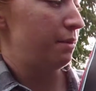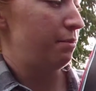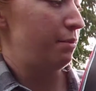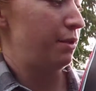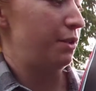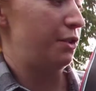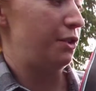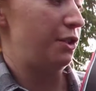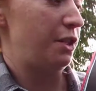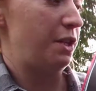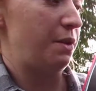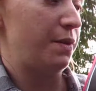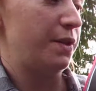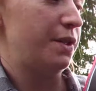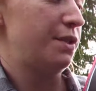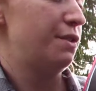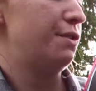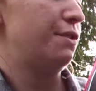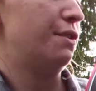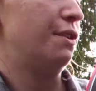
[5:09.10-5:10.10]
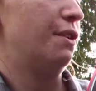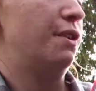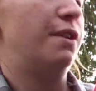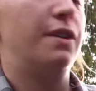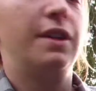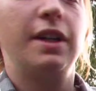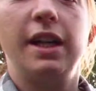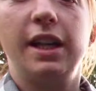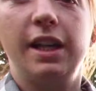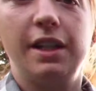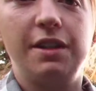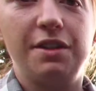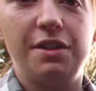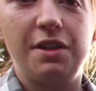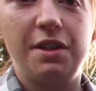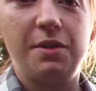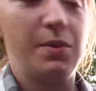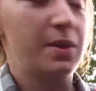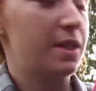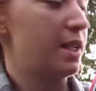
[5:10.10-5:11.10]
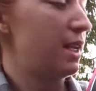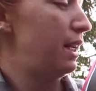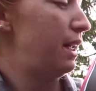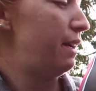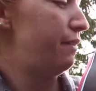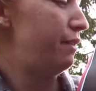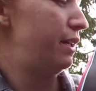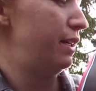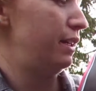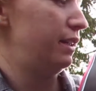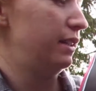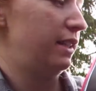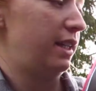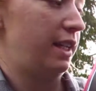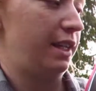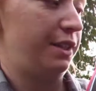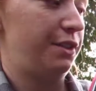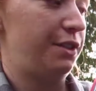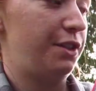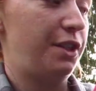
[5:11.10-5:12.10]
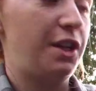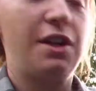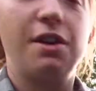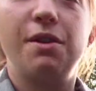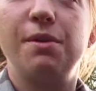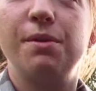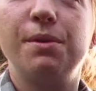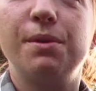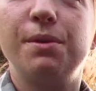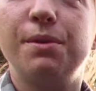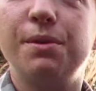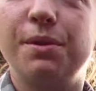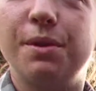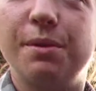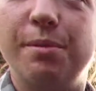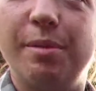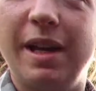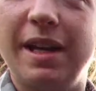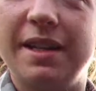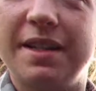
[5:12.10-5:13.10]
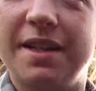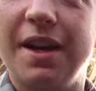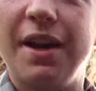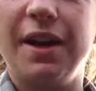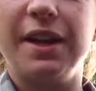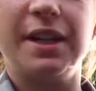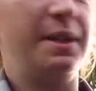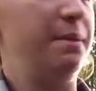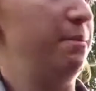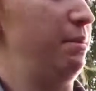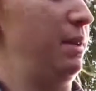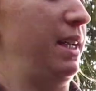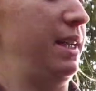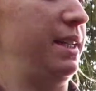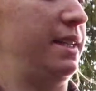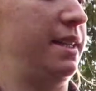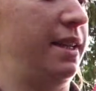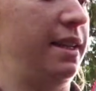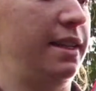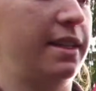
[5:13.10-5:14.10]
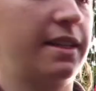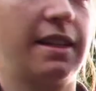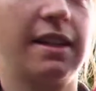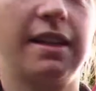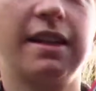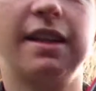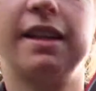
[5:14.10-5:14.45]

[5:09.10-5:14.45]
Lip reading: but she was strong and she was clever and she knew all the best hiding places.